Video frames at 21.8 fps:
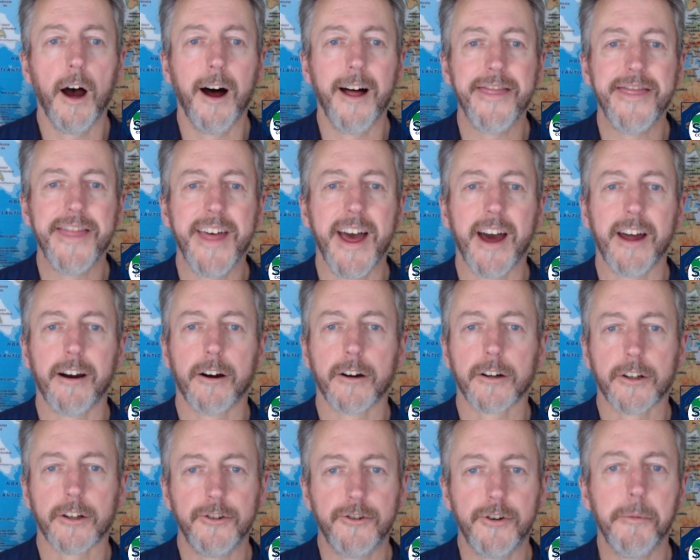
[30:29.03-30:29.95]
that are
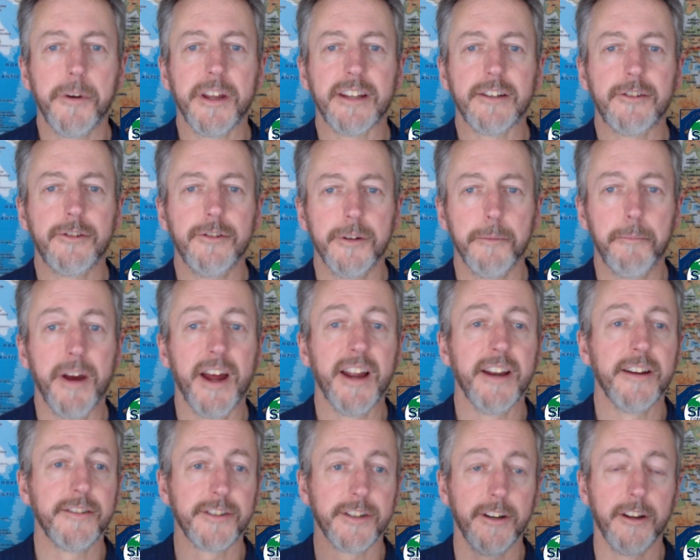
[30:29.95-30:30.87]
contributing to
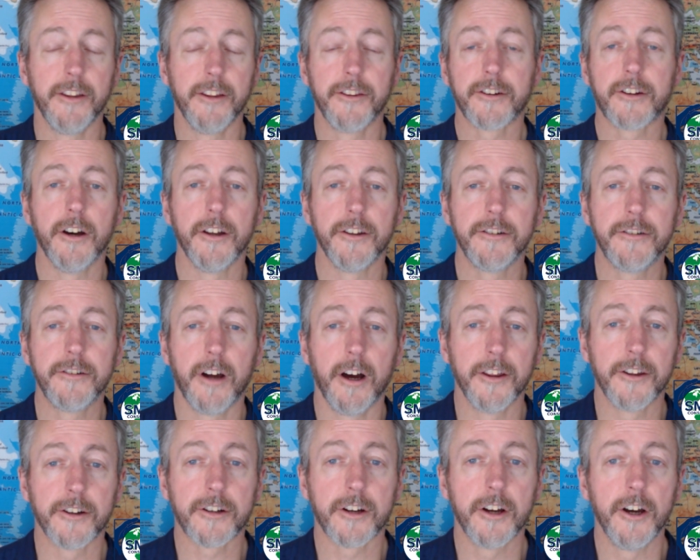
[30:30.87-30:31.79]
dependence on
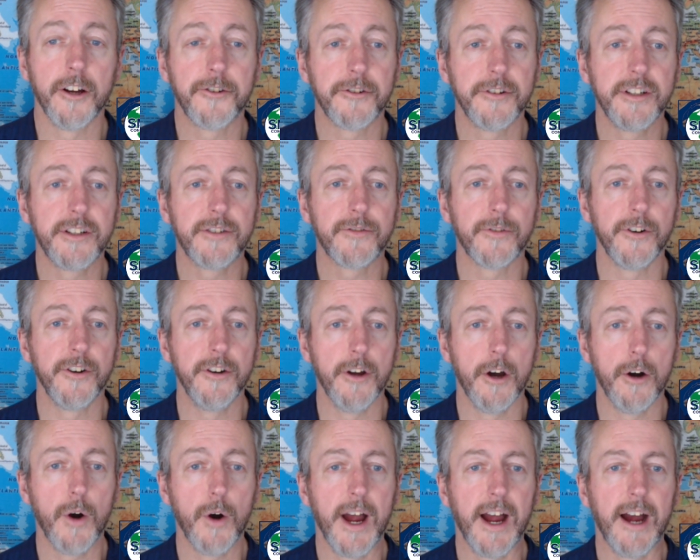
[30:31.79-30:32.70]
other countries for
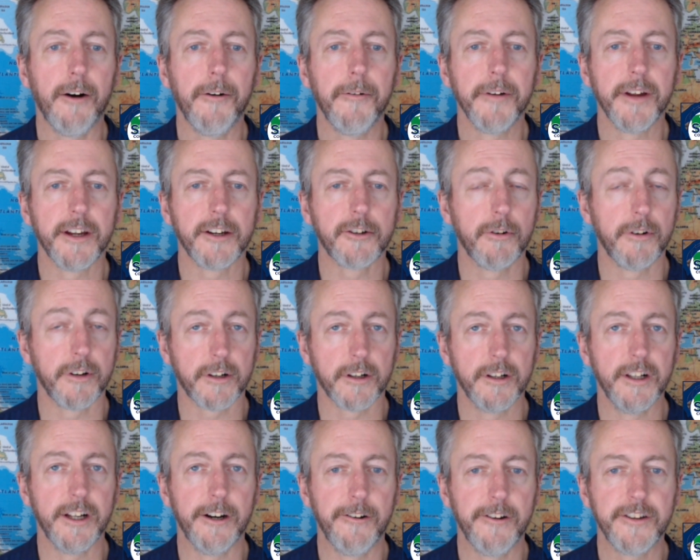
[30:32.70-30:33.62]
know-how in
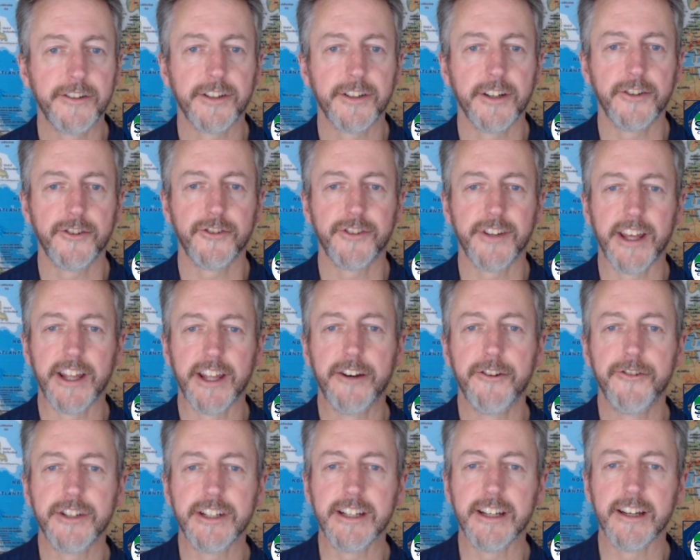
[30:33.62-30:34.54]
critical areas such as
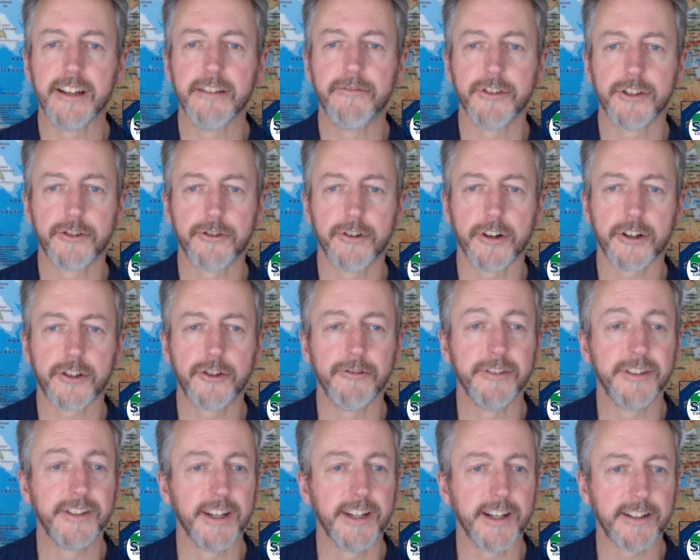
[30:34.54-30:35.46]
energy, infrastructure,
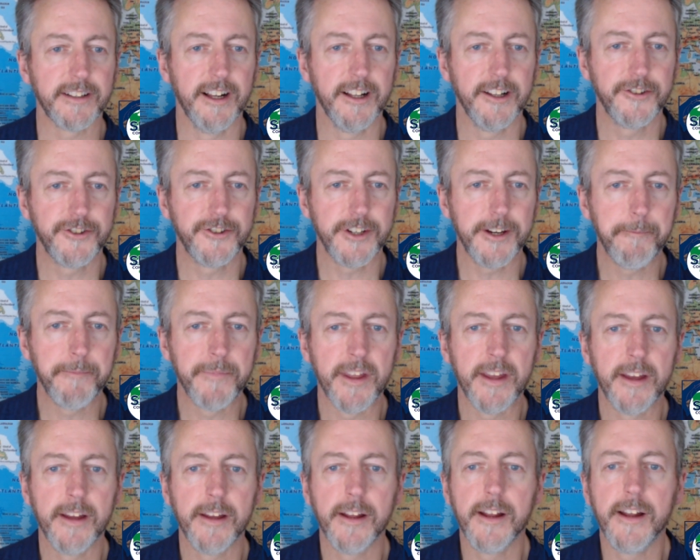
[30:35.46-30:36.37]
and technology.
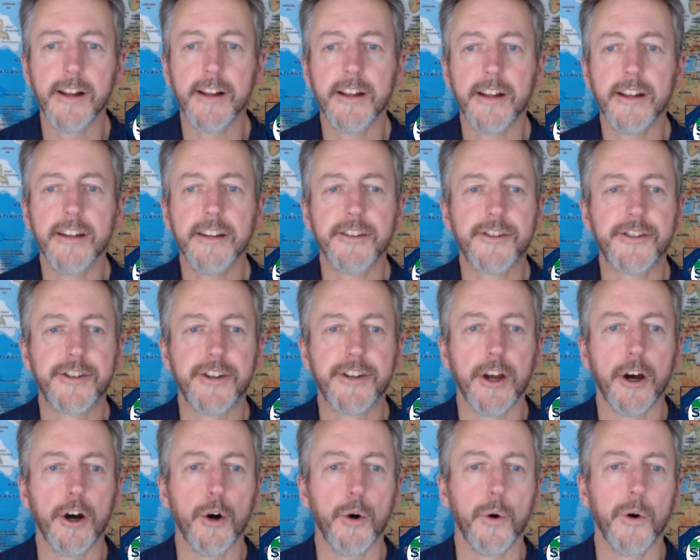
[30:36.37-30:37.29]

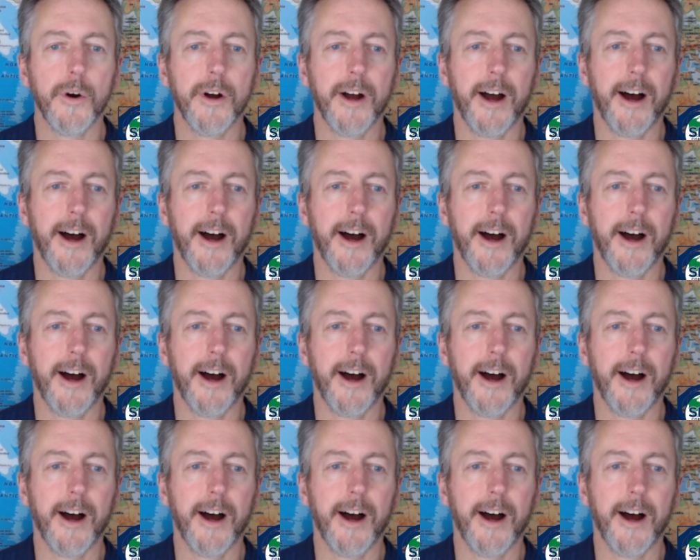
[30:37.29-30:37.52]
So